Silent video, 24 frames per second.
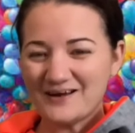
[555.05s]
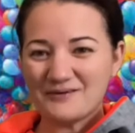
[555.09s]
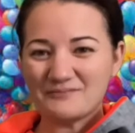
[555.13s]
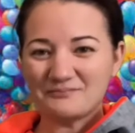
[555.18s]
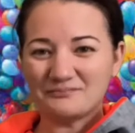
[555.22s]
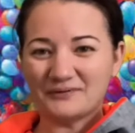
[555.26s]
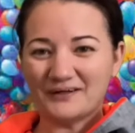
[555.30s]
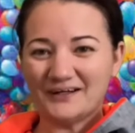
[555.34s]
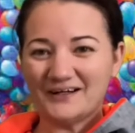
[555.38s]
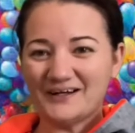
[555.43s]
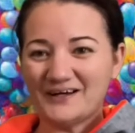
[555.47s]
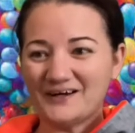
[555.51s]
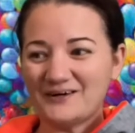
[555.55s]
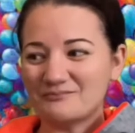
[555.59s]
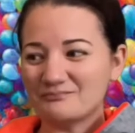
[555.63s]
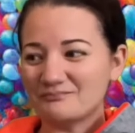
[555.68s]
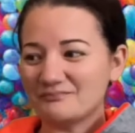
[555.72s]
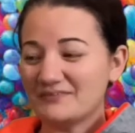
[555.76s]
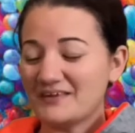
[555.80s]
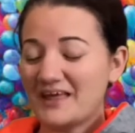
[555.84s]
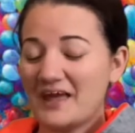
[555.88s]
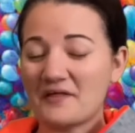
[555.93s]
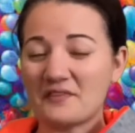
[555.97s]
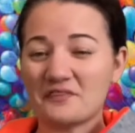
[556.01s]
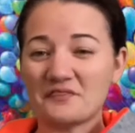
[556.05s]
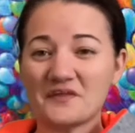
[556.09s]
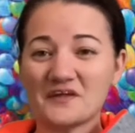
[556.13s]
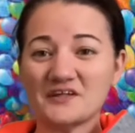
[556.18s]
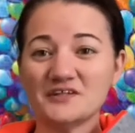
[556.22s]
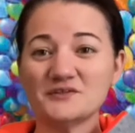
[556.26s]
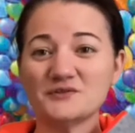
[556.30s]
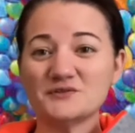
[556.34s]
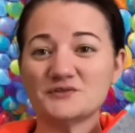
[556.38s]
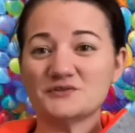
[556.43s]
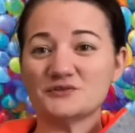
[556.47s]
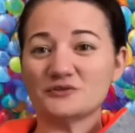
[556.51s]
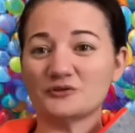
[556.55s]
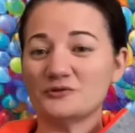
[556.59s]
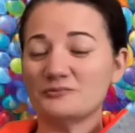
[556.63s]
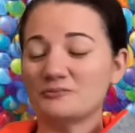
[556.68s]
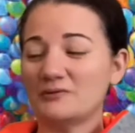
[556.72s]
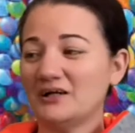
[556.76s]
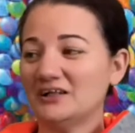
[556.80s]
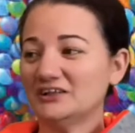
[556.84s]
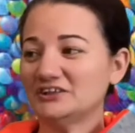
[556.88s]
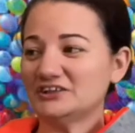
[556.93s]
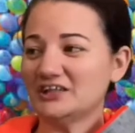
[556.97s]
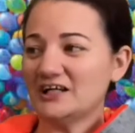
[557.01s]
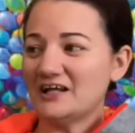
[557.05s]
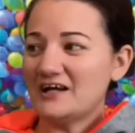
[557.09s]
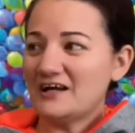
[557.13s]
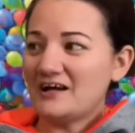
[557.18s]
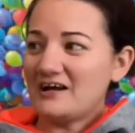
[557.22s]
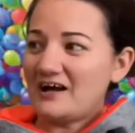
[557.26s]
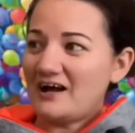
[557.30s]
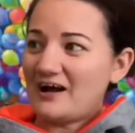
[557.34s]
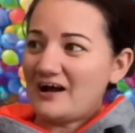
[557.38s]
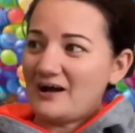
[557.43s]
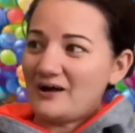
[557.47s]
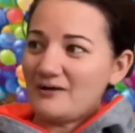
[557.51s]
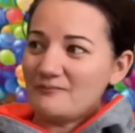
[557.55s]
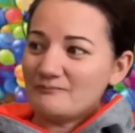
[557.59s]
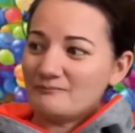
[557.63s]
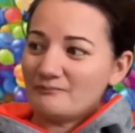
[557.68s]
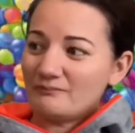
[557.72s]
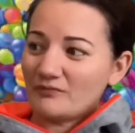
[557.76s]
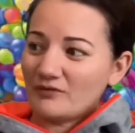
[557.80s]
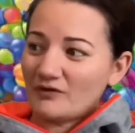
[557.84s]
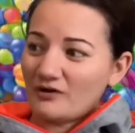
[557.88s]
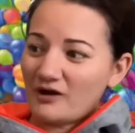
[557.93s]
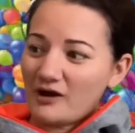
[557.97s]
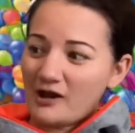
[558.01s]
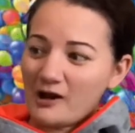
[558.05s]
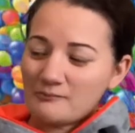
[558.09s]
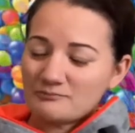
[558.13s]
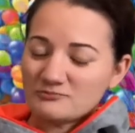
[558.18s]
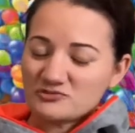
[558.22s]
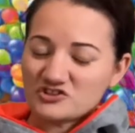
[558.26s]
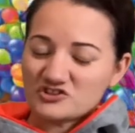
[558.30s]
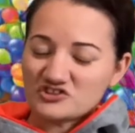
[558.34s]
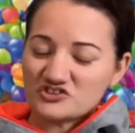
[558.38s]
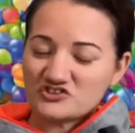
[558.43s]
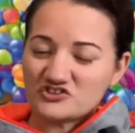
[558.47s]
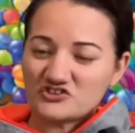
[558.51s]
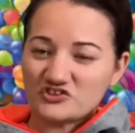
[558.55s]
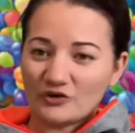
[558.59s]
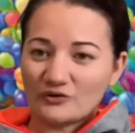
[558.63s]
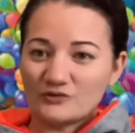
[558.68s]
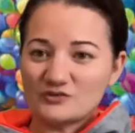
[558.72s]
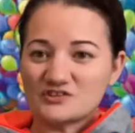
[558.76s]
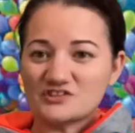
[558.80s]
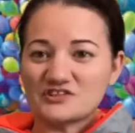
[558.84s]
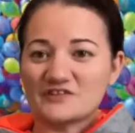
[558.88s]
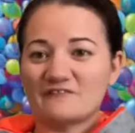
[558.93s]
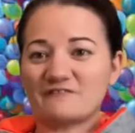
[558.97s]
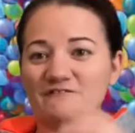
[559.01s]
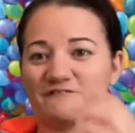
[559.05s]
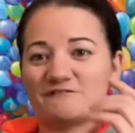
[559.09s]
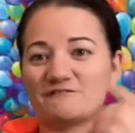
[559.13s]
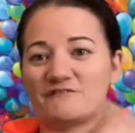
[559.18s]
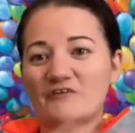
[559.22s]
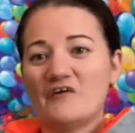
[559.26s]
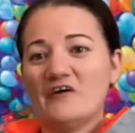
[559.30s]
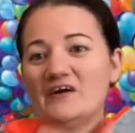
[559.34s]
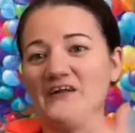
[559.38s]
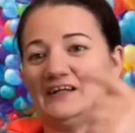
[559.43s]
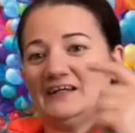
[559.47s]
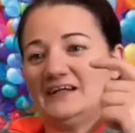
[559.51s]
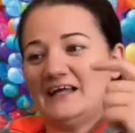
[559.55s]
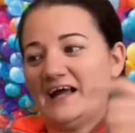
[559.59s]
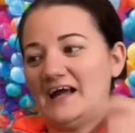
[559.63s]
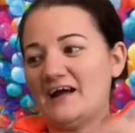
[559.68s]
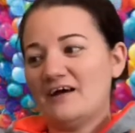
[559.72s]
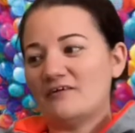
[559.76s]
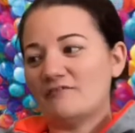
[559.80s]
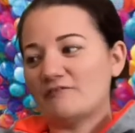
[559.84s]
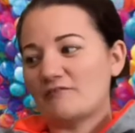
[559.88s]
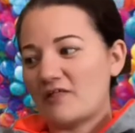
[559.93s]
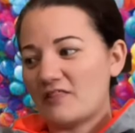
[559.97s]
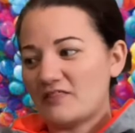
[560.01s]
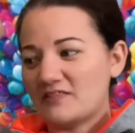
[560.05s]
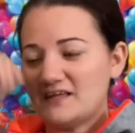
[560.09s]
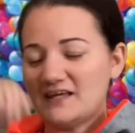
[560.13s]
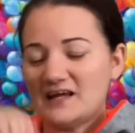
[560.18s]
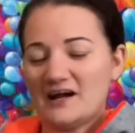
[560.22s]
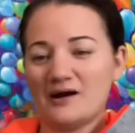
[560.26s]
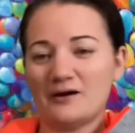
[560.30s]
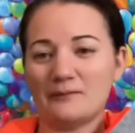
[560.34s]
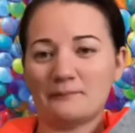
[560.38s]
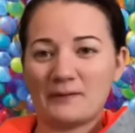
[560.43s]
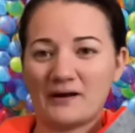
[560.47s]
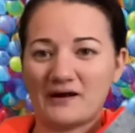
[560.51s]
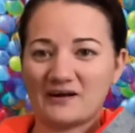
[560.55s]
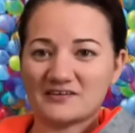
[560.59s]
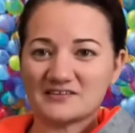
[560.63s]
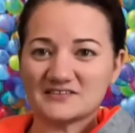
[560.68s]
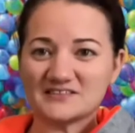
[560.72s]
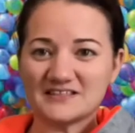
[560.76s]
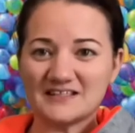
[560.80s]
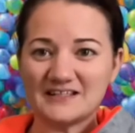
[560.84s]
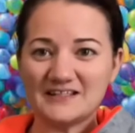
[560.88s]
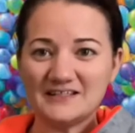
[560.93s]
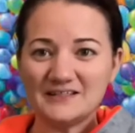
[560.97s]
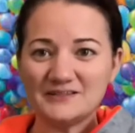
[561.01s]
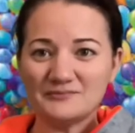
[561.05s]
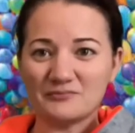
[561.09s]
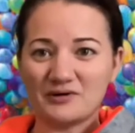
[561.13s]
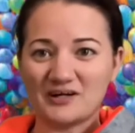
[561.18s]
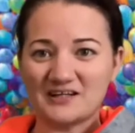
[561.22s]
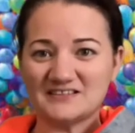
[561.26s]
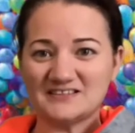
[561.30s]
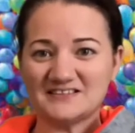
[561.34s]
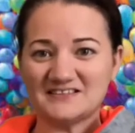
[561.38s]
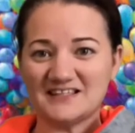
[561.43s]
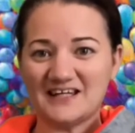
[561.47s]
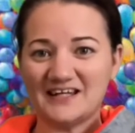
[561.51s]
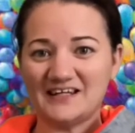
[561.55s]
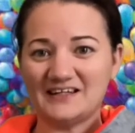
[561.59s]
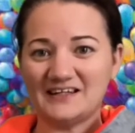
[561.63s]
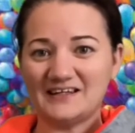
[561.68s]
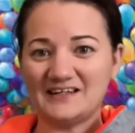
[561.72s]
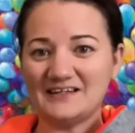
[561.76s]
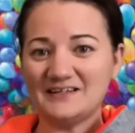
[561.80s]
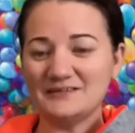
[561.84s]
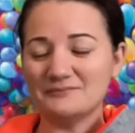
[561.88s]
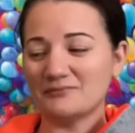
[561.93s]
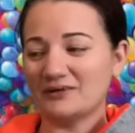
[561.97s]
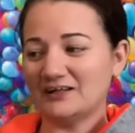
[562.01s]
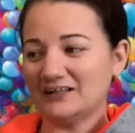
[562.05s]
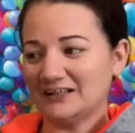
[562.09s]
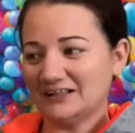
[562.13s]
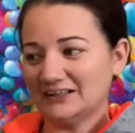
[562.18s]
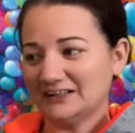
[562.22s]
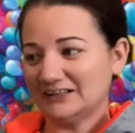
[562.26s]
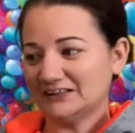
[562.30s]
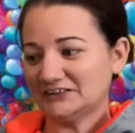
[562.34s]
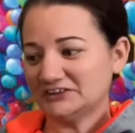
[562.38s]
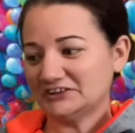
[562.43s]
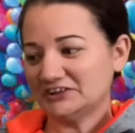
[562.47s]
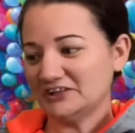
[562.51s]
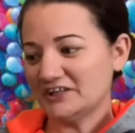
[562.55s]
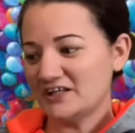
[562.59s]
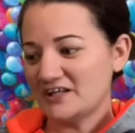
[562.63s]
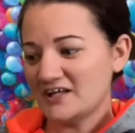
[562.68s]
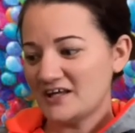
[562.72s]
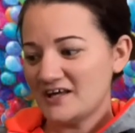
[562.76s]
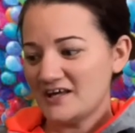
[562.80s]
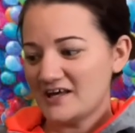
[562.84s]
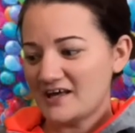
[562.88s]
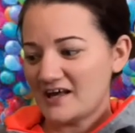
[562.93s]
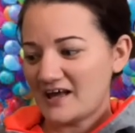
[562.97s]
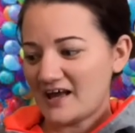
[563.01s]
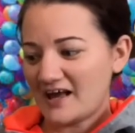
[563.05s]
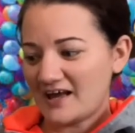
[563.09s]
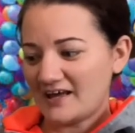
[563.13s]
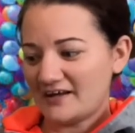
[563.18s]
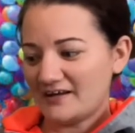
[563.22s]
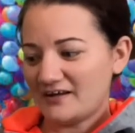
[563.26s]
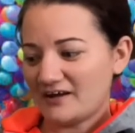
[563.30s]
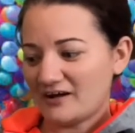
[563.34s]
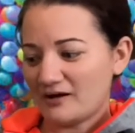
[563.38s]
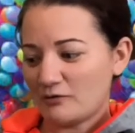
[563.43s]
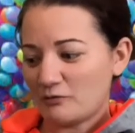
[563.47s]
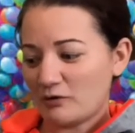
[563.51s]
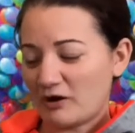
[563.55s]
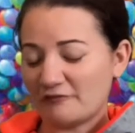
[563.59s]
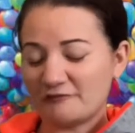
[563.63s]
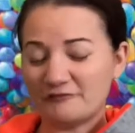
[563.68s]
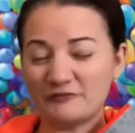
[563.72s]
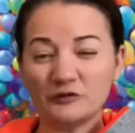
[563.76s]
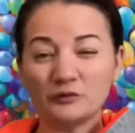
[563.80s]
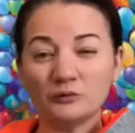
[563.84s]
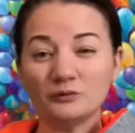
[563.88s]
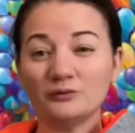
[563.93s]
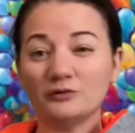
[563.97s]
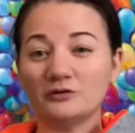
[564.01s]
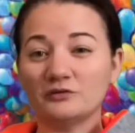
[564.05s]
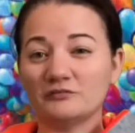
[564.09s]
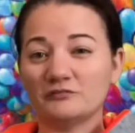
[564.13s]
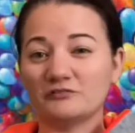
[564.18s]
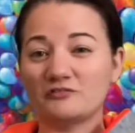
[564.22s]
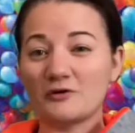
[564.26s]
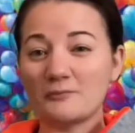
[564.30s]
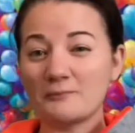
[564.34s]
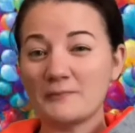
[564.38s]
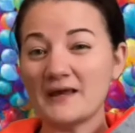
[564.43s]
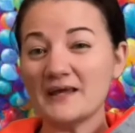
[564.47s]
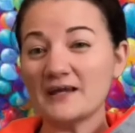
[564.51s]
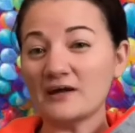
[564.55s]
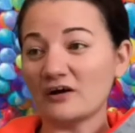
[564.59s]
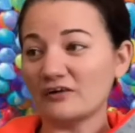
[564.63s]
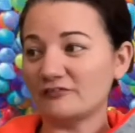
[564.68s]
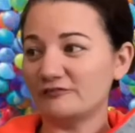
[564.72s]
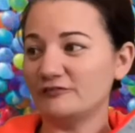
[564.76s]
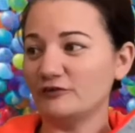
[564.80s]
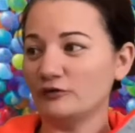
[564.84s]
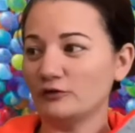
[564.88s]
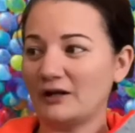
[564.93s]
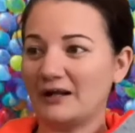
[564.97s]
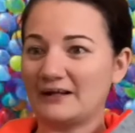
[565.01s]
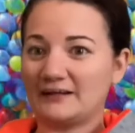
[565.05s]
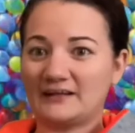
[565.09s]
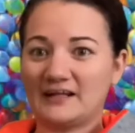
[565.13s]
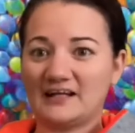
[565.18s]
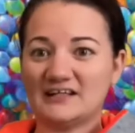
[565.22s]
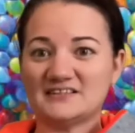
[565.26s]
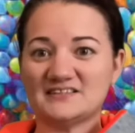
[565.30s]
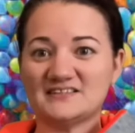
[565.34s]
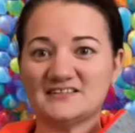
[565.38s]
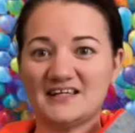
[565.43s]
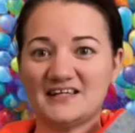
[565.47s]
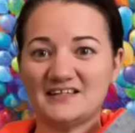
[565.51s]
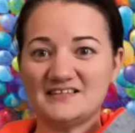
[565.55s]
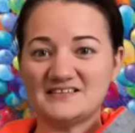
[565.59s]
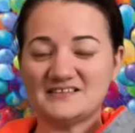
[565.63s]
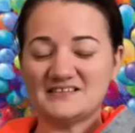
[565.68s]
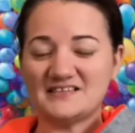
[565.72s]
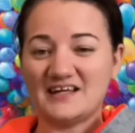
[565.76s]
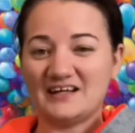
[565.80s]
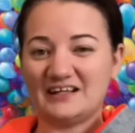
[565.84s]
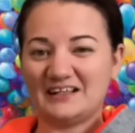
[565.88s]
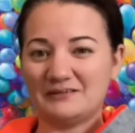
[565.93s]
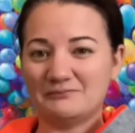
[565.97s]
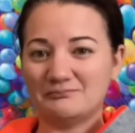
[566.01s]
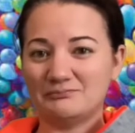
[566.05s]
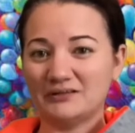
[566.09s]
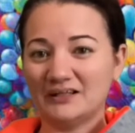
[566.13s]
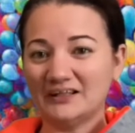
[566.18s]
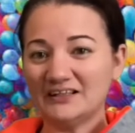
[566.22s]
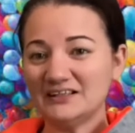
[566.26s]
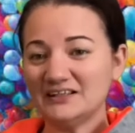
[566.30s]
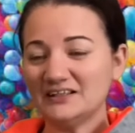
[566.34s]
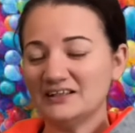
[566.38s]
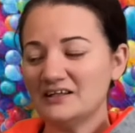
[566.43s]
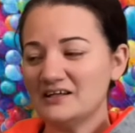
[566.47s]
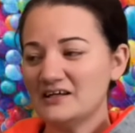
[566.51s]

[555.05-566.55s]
But um, yeah, thank you so much. Um, I am stoked to finally have the Up House in my set, in my collection. And uh, I feel, to me, I feel like that set is now complete.